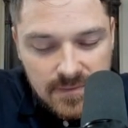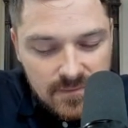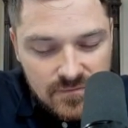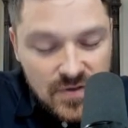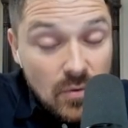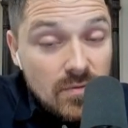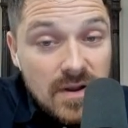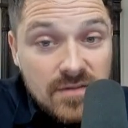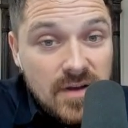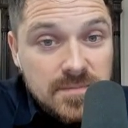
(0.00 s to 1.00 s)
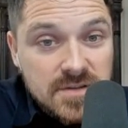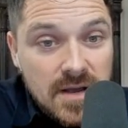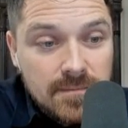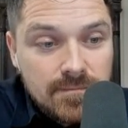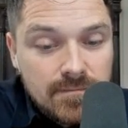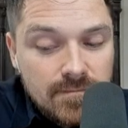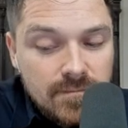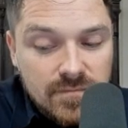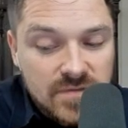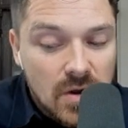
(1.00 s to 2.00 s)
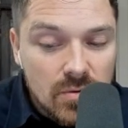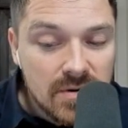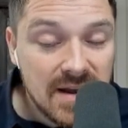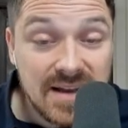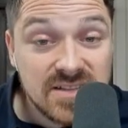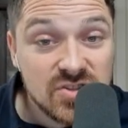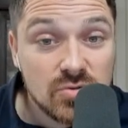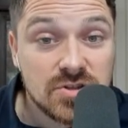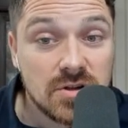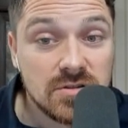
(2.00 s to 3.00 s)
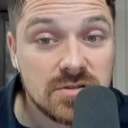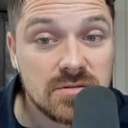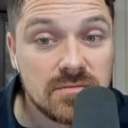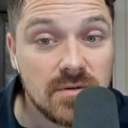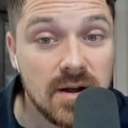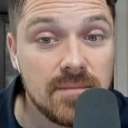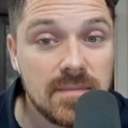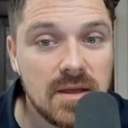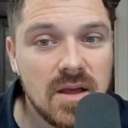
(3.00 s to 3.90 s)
Don't create a website. Don't create any socials, right?